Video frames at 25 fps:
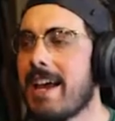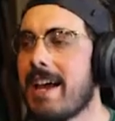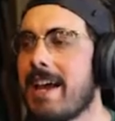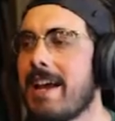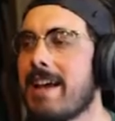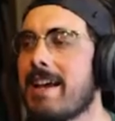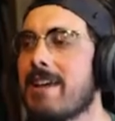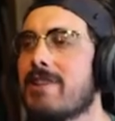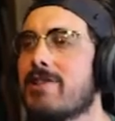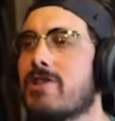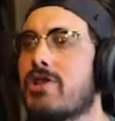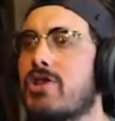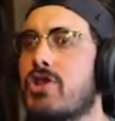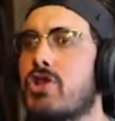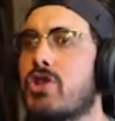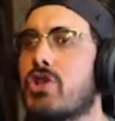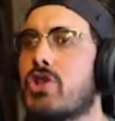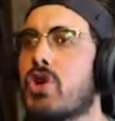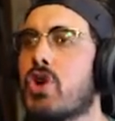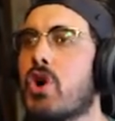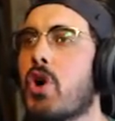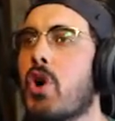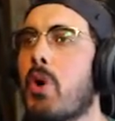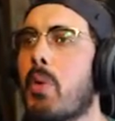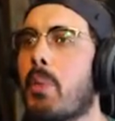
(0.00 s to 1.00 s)
is
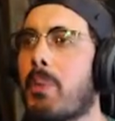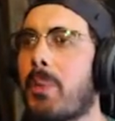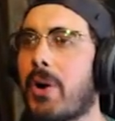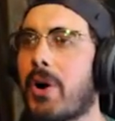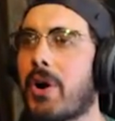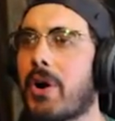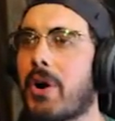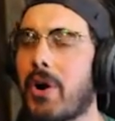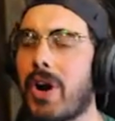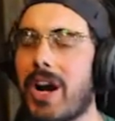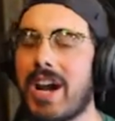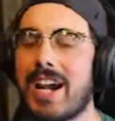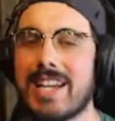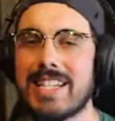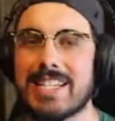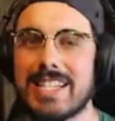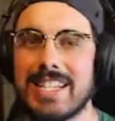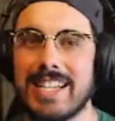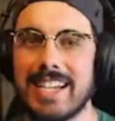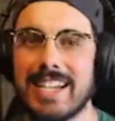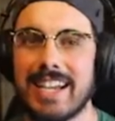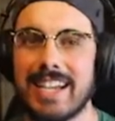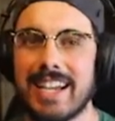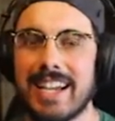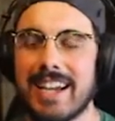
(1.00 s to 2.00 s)
super
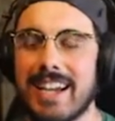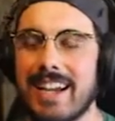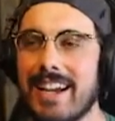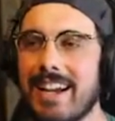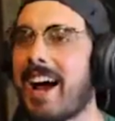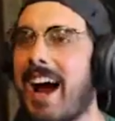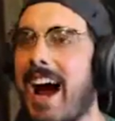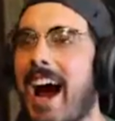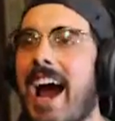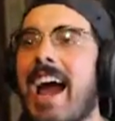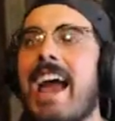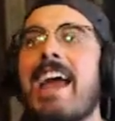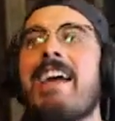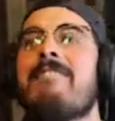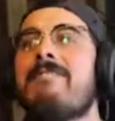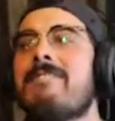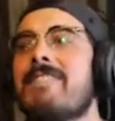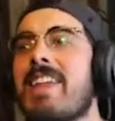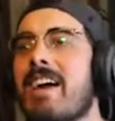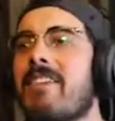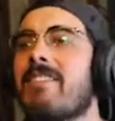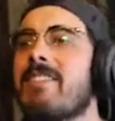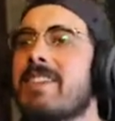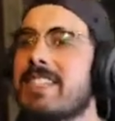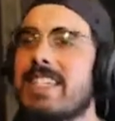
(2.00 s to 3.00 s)
crazy. I've
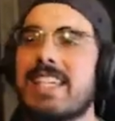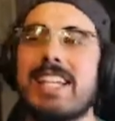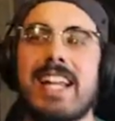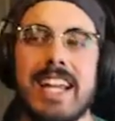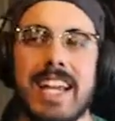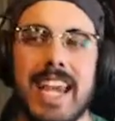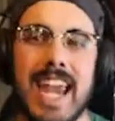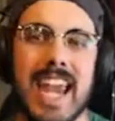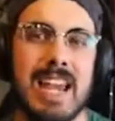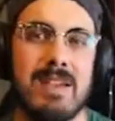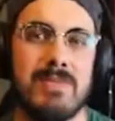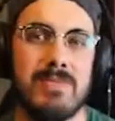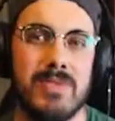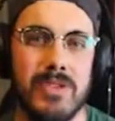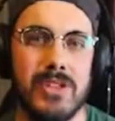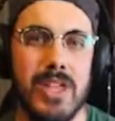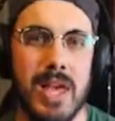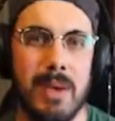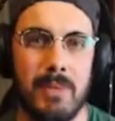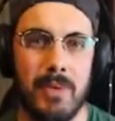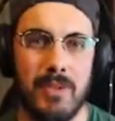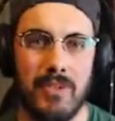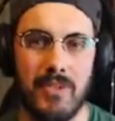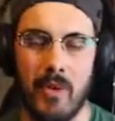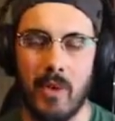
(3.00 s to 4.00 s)
never seen a game do
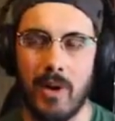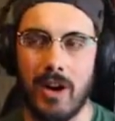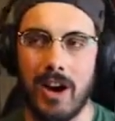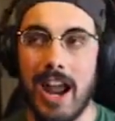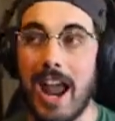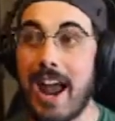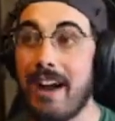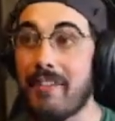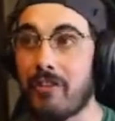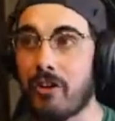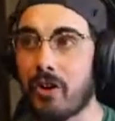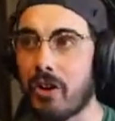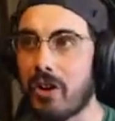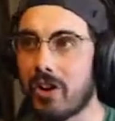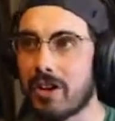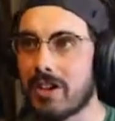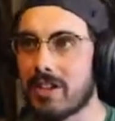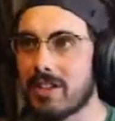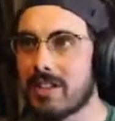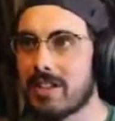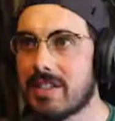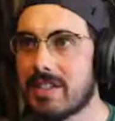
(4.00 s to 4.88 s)
that before, ever.